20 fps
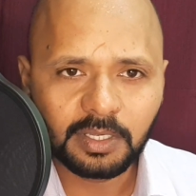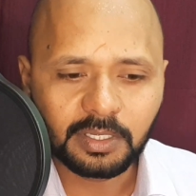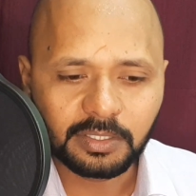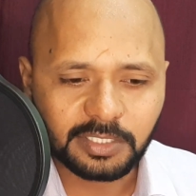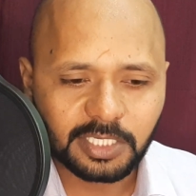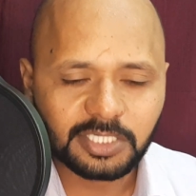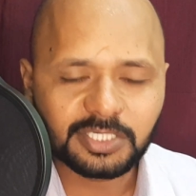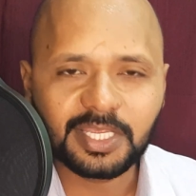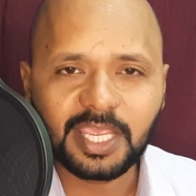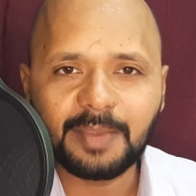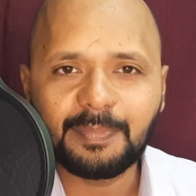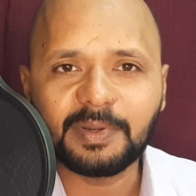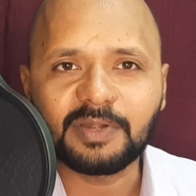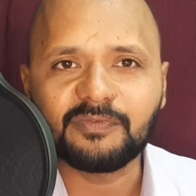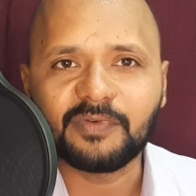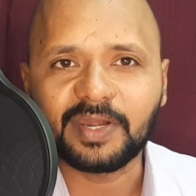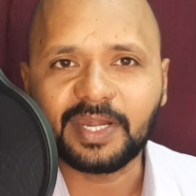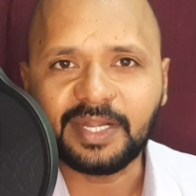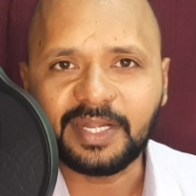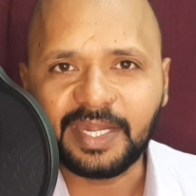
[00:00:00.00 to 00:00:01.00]
Just keep it
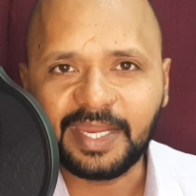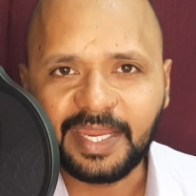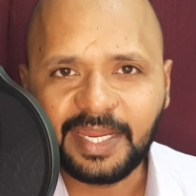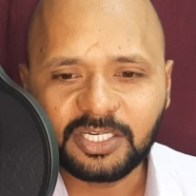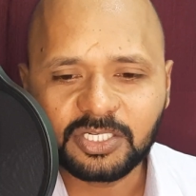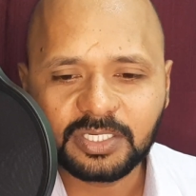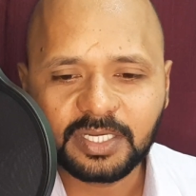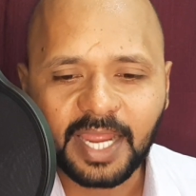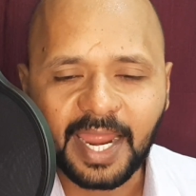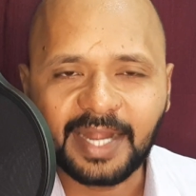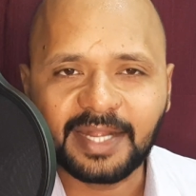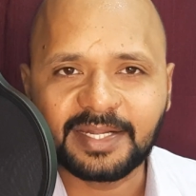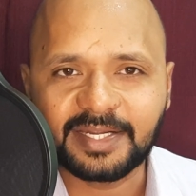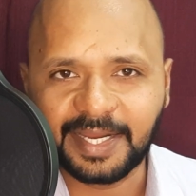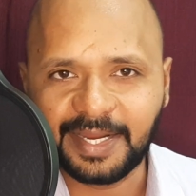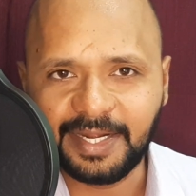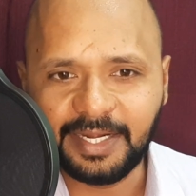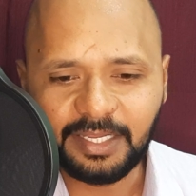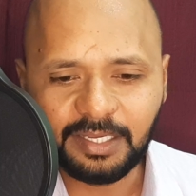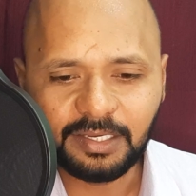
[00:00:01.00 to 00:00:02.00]
very neat and
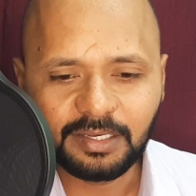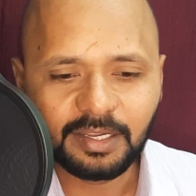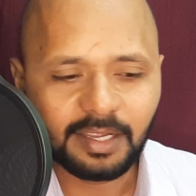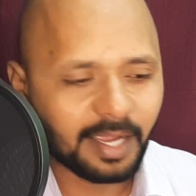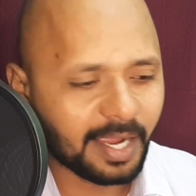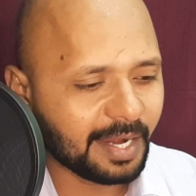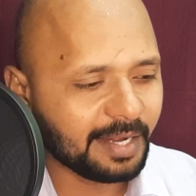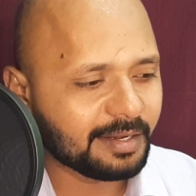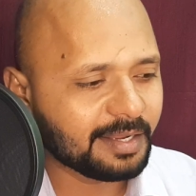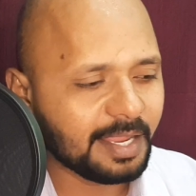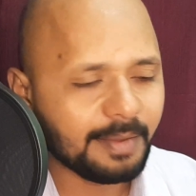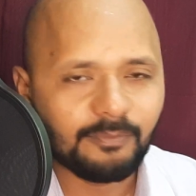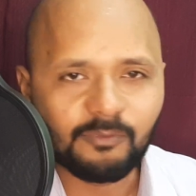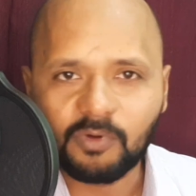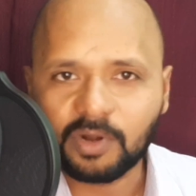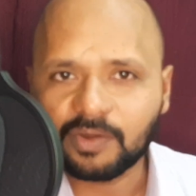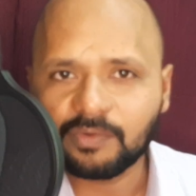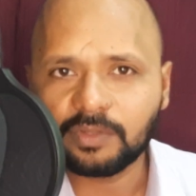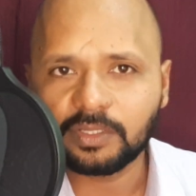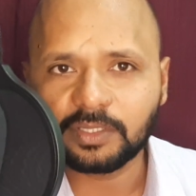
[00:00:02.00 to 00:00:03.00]
tidy, and keep
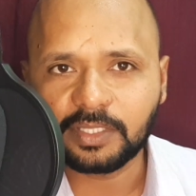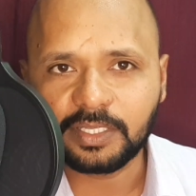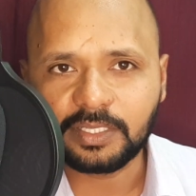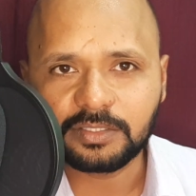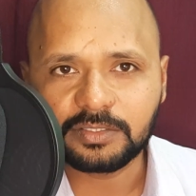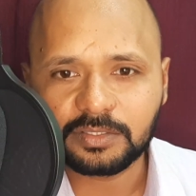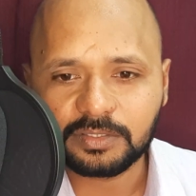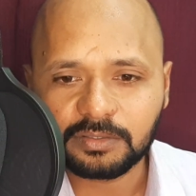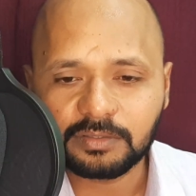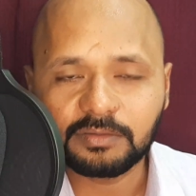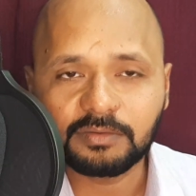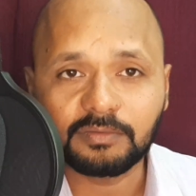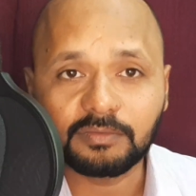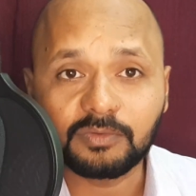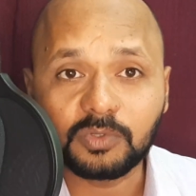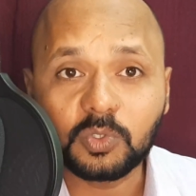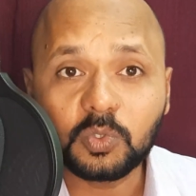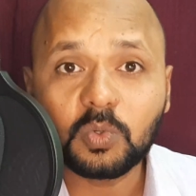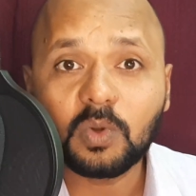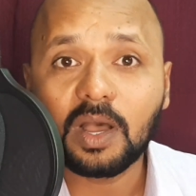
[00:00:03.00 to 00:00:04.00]
what are the things
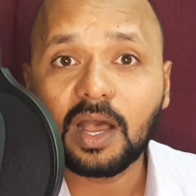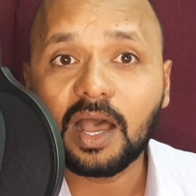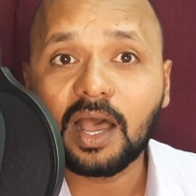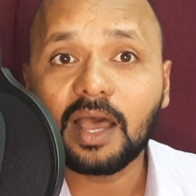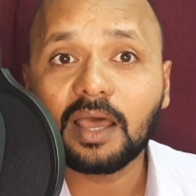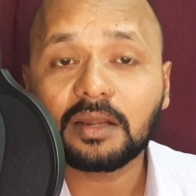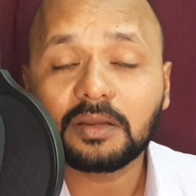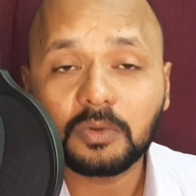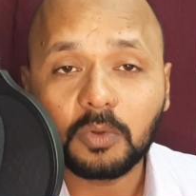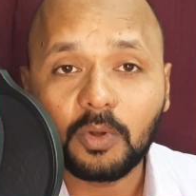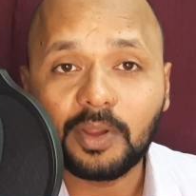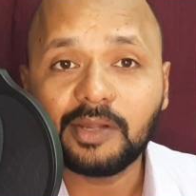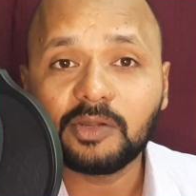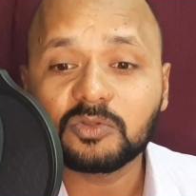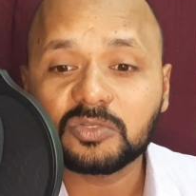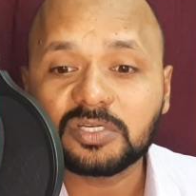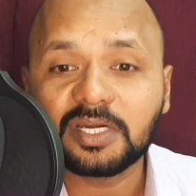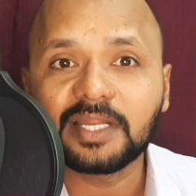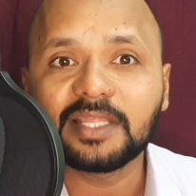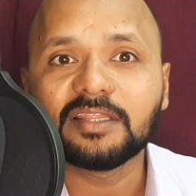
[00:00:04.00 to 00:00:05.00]
you are going to
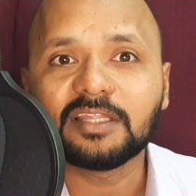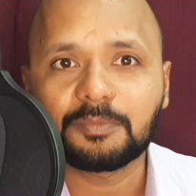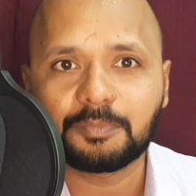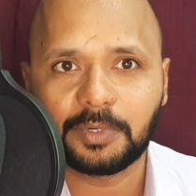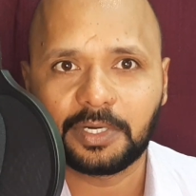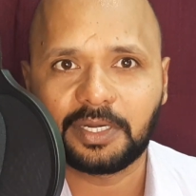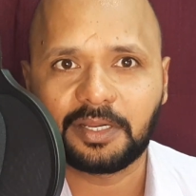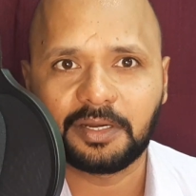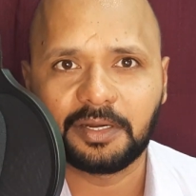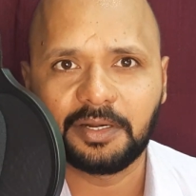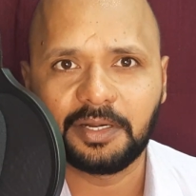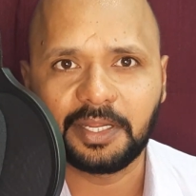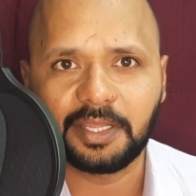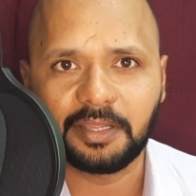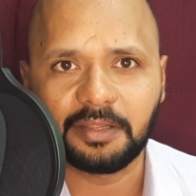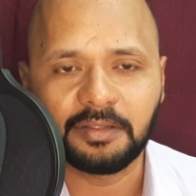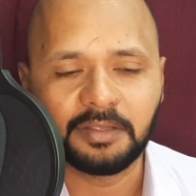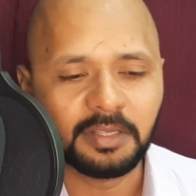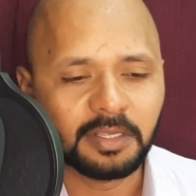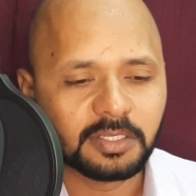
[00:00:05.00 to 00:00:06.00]
study in that particular day.